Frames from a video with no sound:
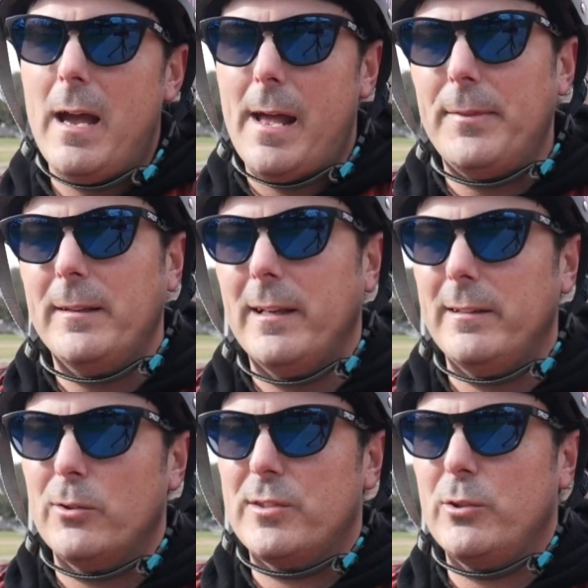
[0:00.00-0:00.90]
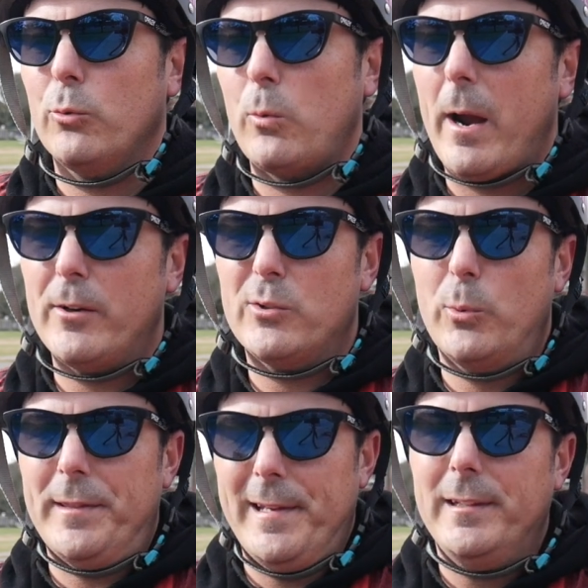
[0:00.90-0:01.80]
I think that there's still riders
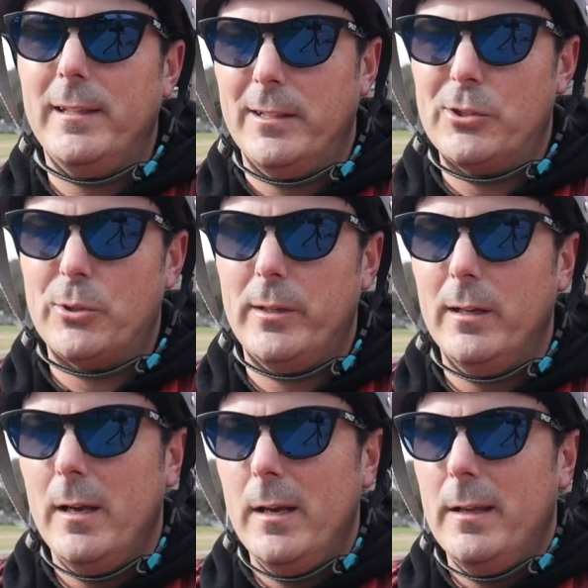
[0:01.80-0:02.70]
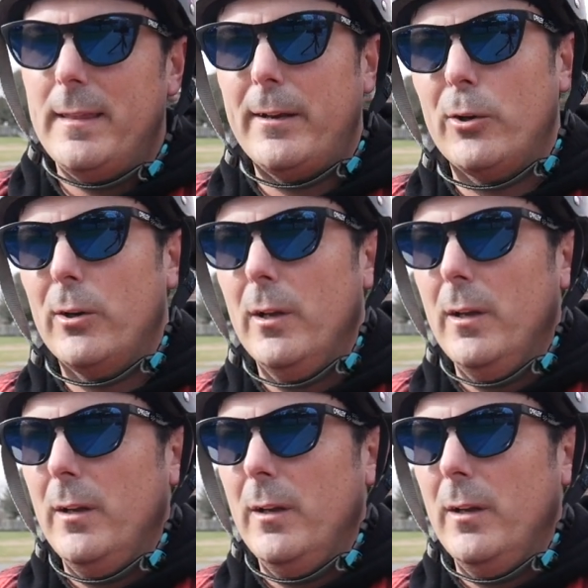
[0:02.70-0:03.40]
within the industry that are